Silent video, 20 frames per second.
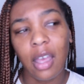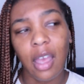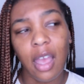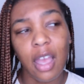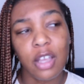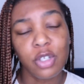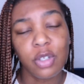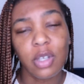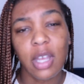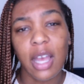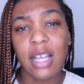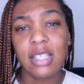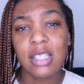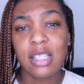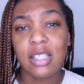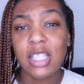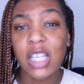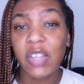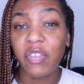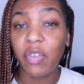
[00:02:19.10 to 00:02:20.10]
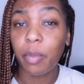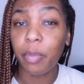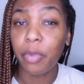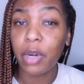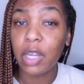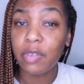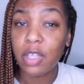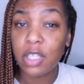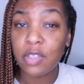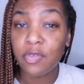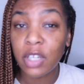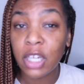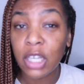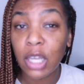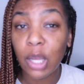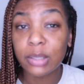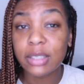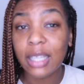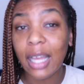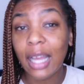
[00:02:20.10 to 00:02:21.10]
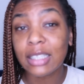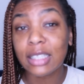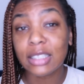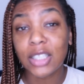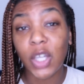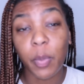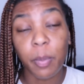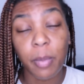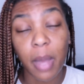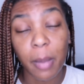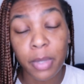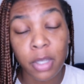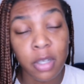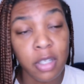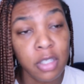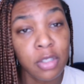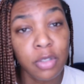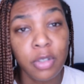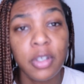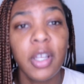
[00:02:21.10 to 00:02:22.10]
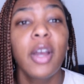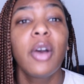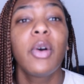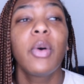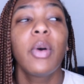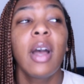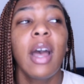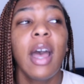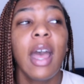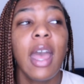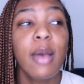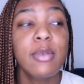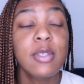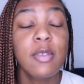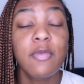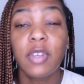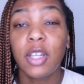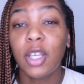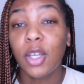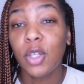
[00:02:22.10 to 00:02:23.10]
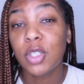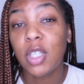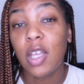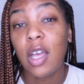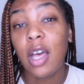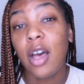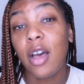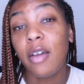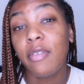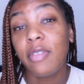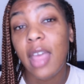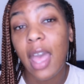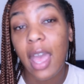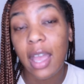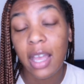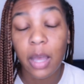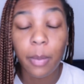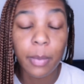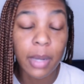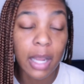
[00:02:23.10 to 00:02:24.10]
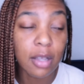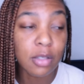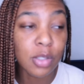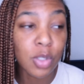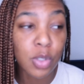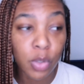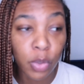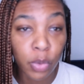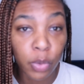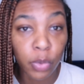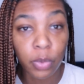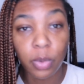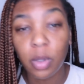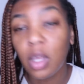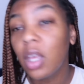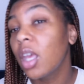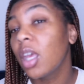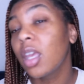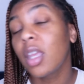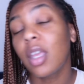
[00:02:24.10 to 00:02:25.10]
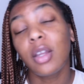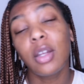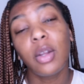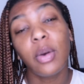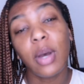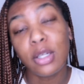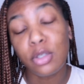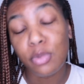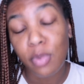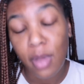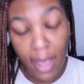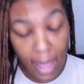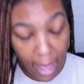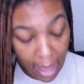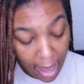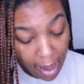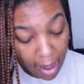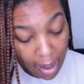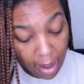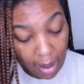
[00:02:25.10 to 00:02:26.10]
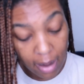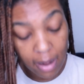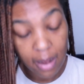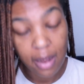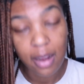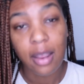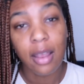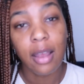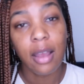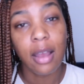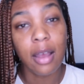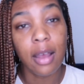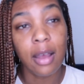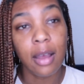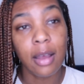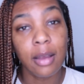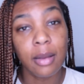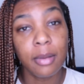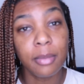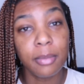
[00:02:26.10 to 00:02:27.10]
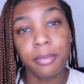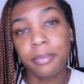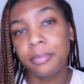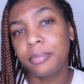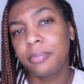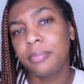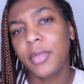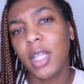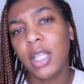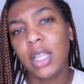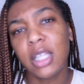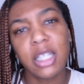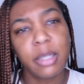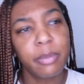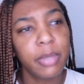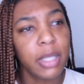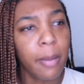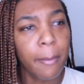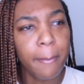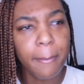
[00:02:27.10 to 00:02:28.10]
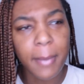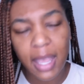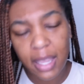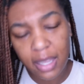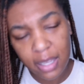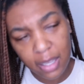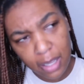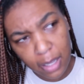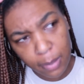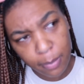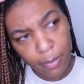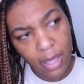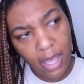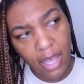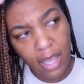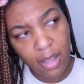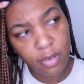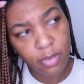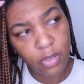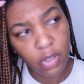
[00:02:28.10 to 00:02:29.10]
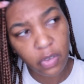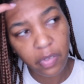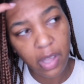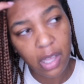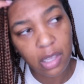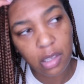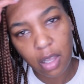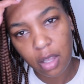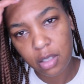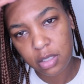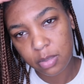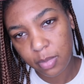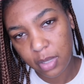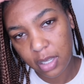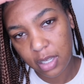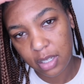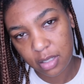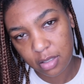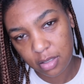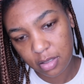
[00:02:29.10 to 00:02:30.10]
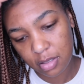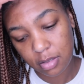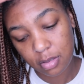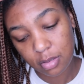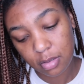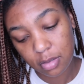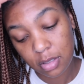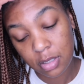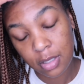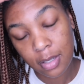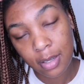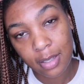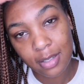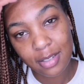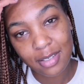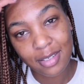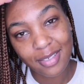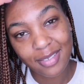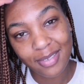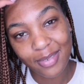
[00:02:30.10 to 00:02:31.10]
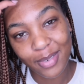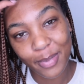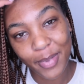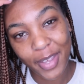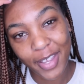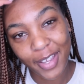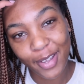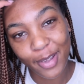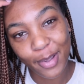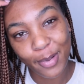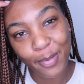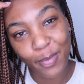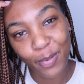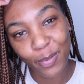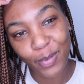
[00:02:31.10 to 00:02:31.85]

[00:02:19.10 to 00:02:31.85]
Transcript: As you guys can see from previous videos, I just opened my beauty studio. I have some videos of that coming out soon. I know I do hair, a little bit of makeup. I don't know if I lost my touch with makeup.